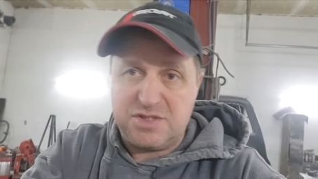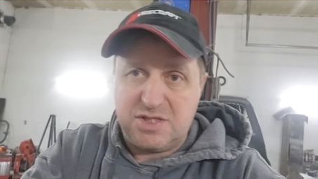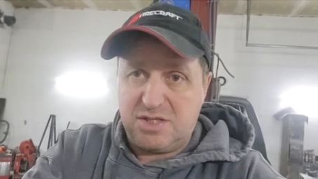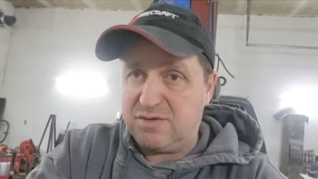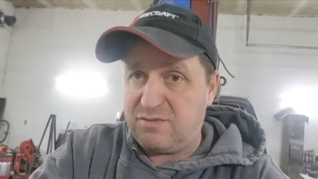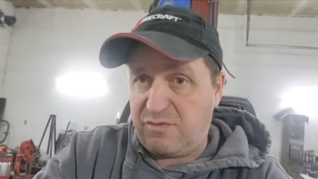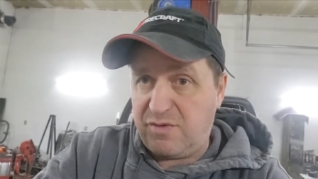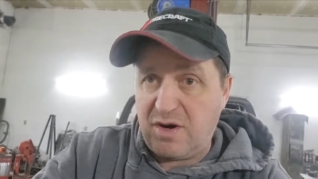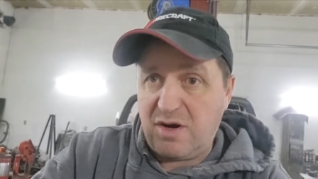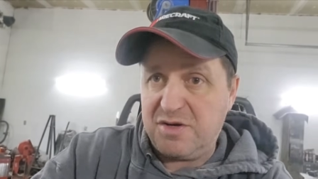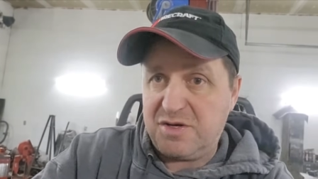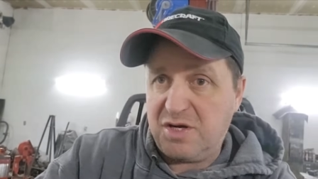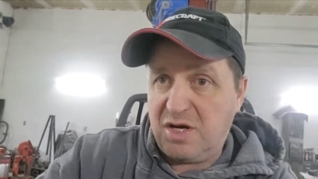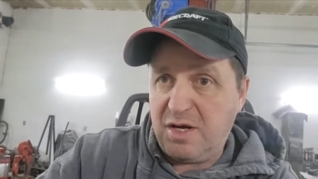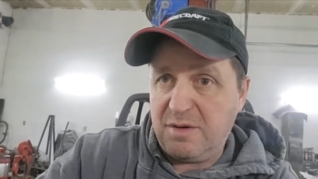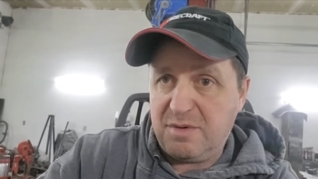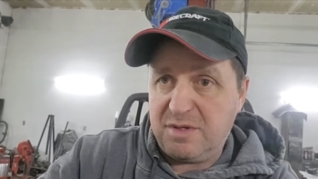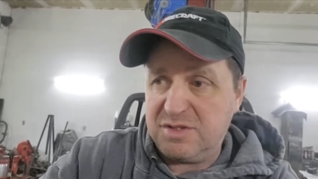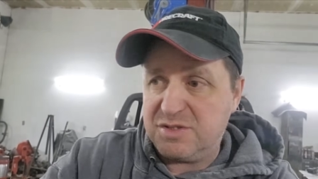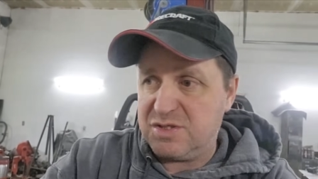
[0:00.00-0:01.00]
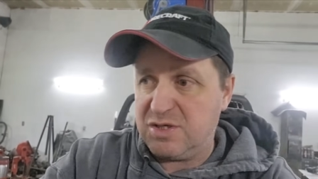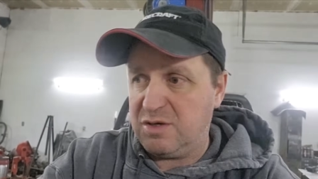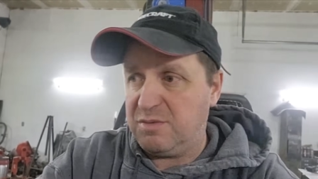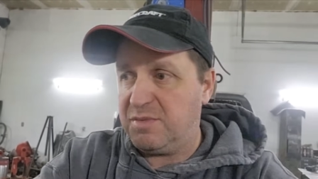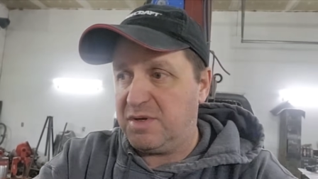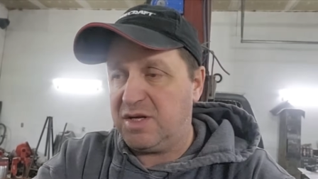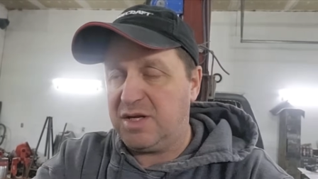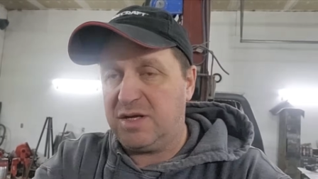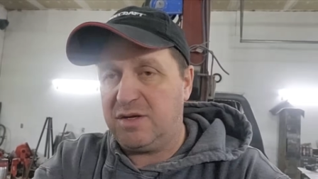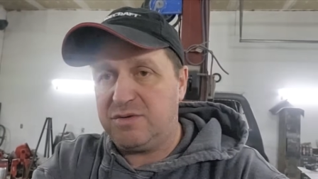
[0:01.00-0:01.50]
It's very time
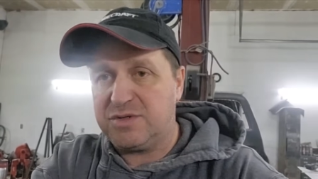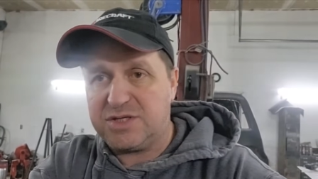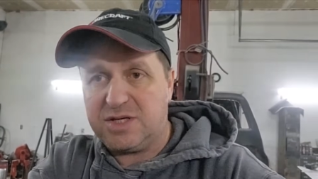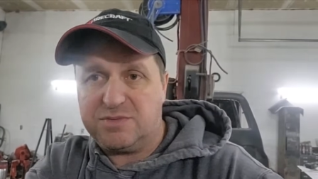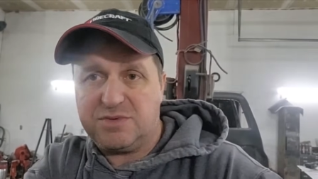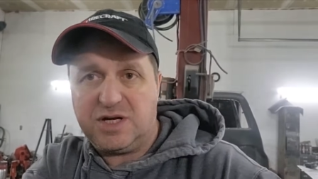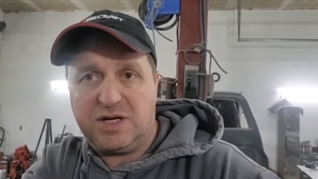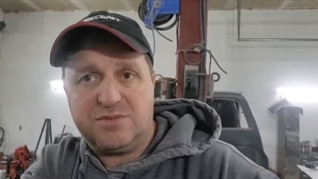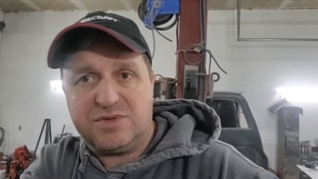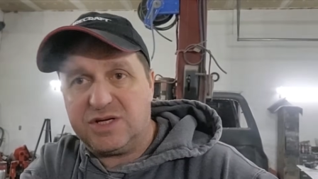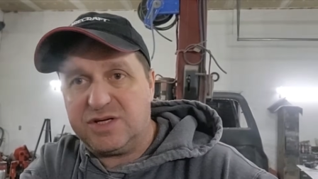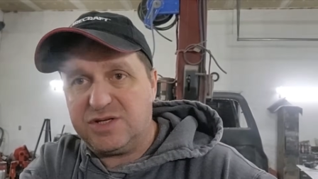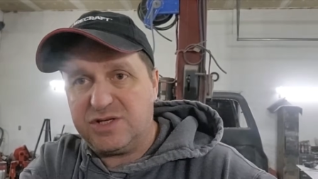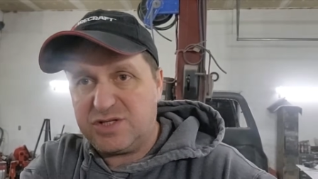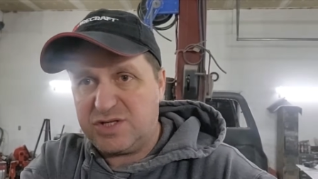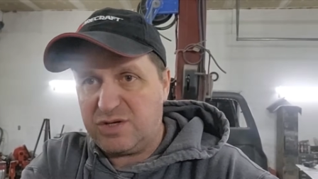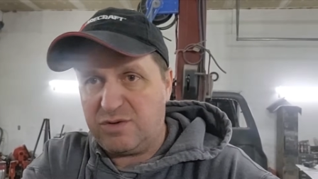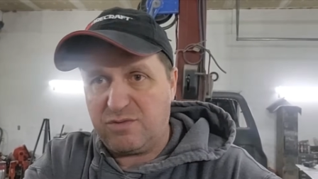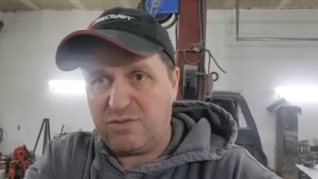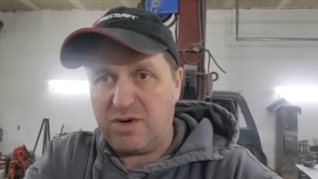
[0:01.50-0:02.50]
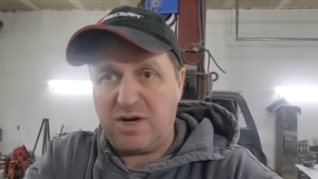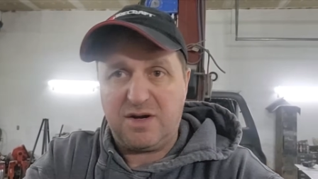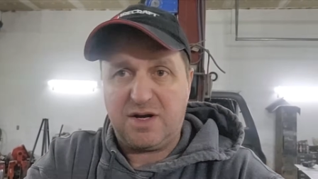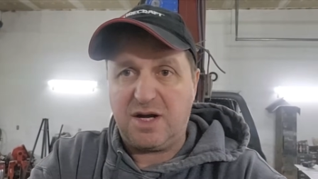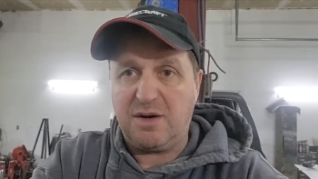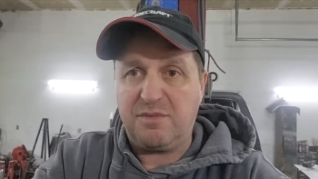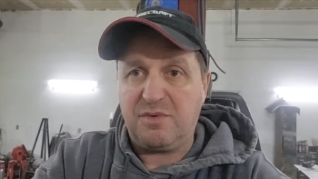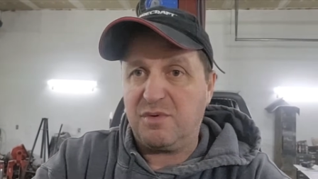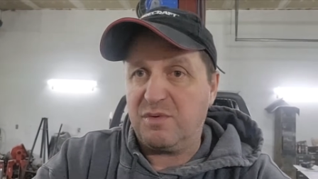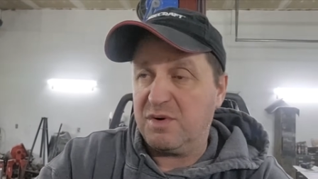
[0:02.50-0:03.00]
consuming. Sometimes I just don't write a
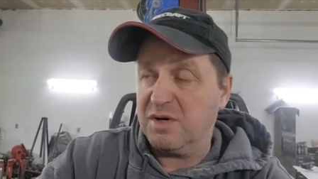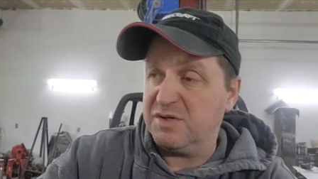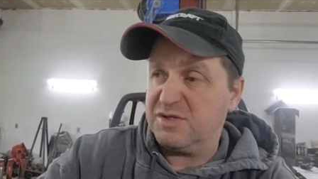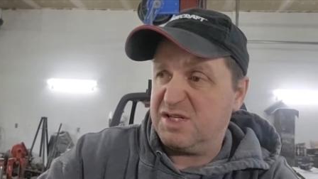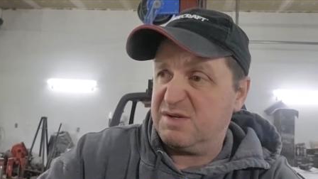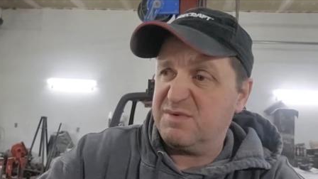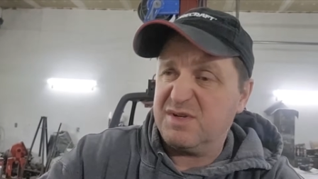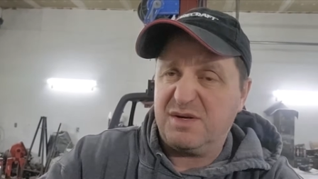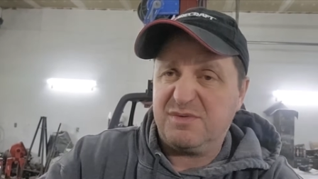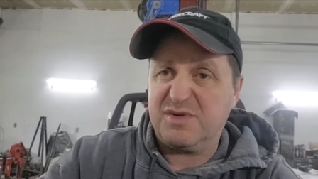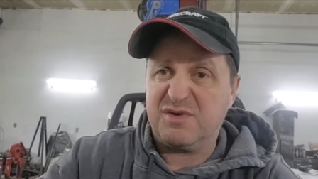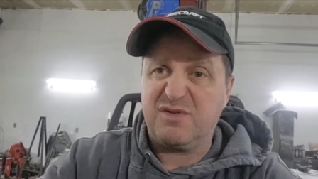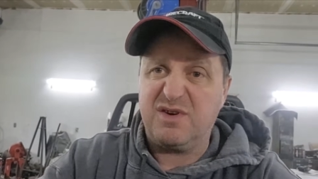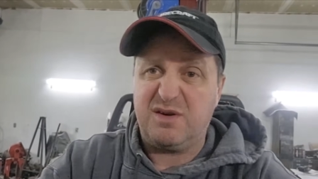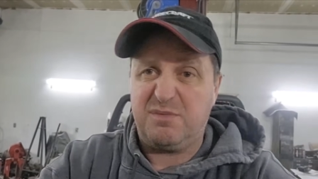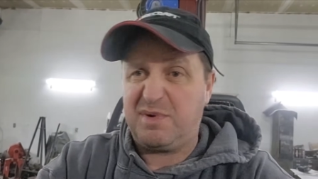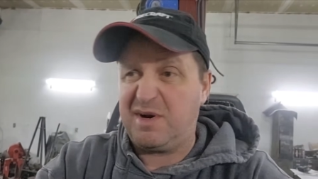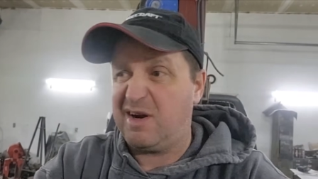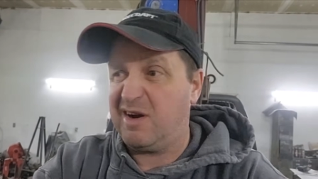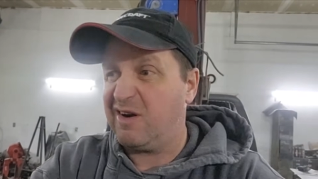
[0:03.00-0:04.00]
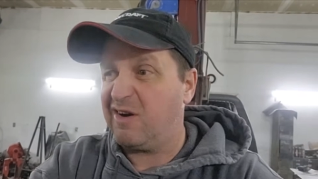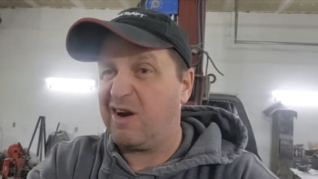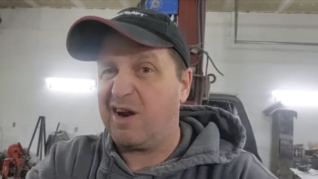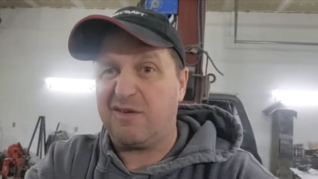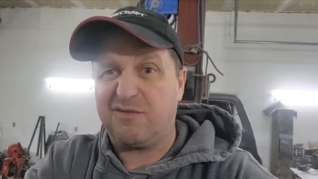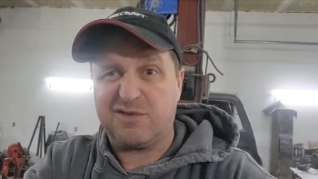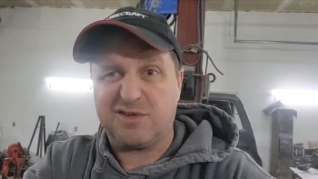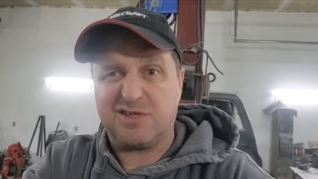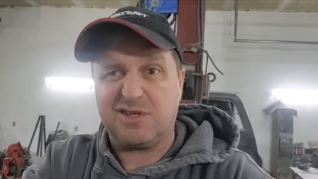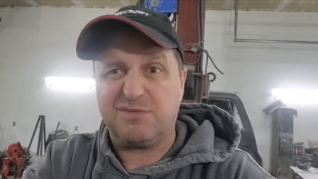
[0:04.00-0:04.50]
couple words. Sometimes I write a paragraph
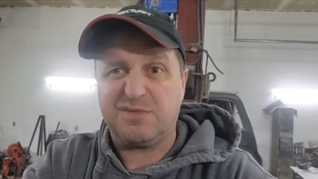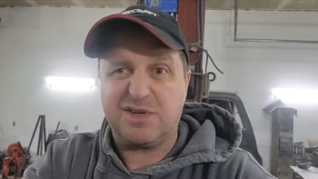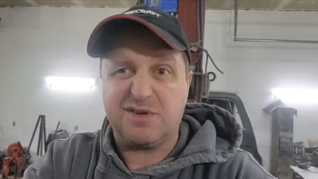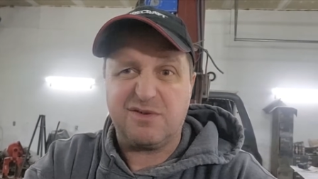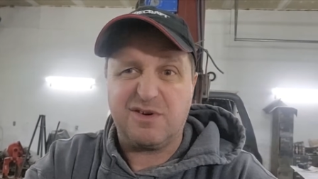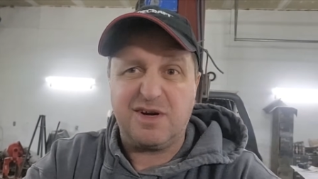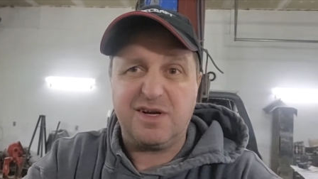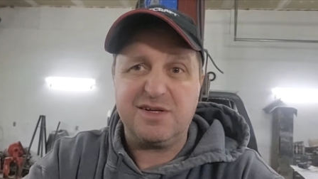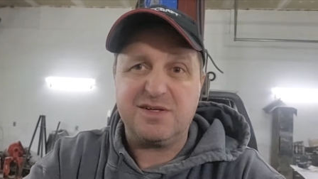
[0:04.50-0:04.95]
or something, right?